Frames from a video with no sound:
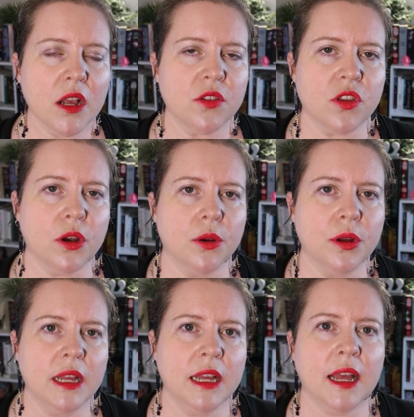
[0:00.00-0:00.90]

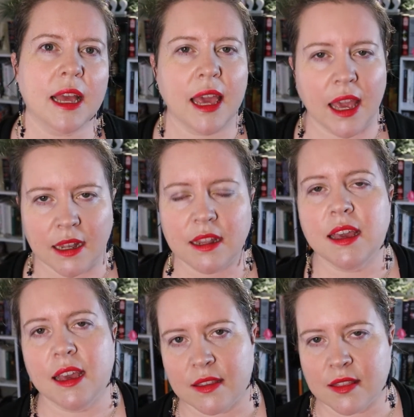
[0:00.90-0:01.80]
So again,
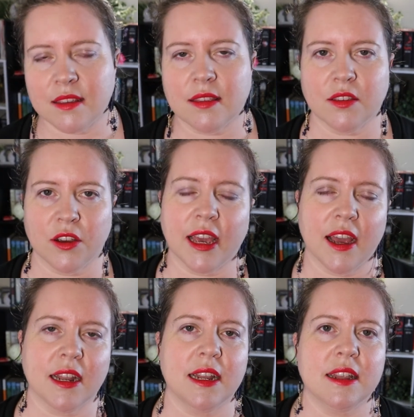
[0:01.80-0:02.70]
yes, this is okay.
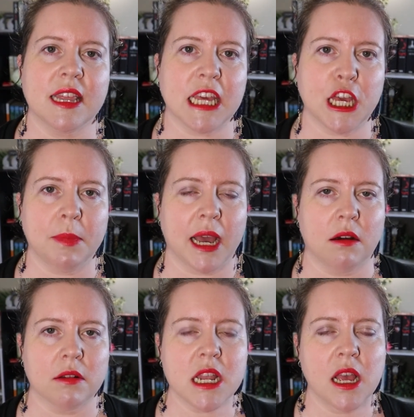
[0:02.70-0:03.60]
I need to think
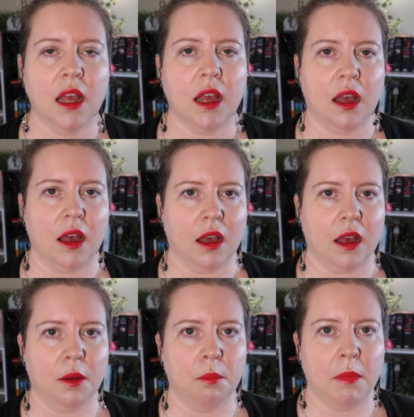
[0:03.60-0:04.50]
about
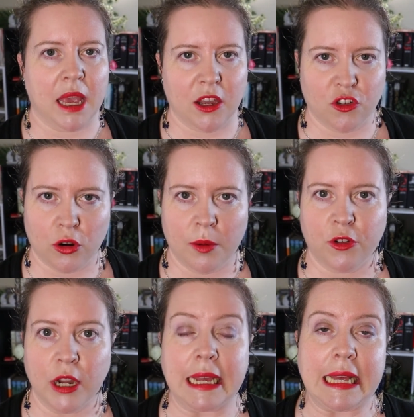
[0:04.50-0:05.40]
making sure I'm
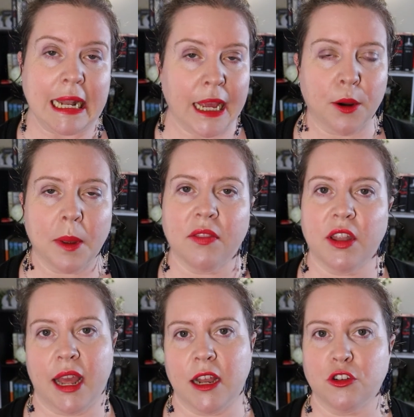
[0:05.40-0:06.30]
very clear about the
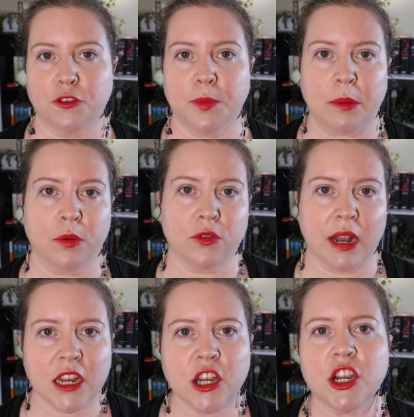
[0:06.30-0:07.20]
nature of people's
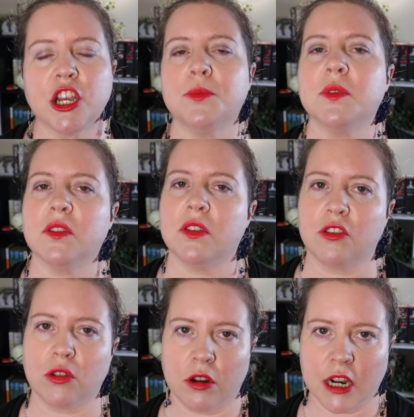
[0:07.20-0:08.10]
relationships and
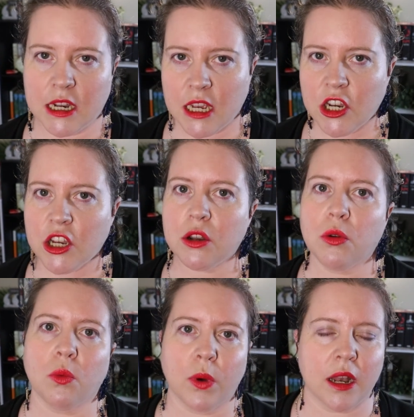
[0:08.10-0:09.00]
sexual orientation
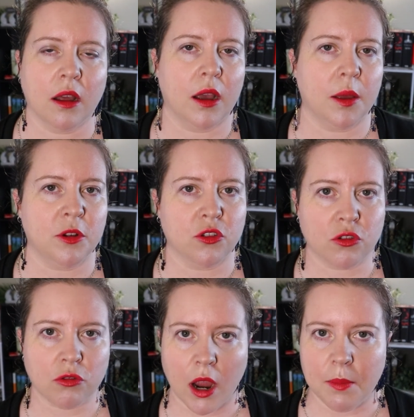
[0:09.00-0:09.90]
when I'm
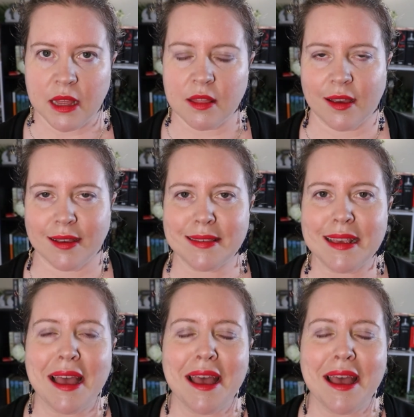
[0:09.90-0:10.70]
describing things.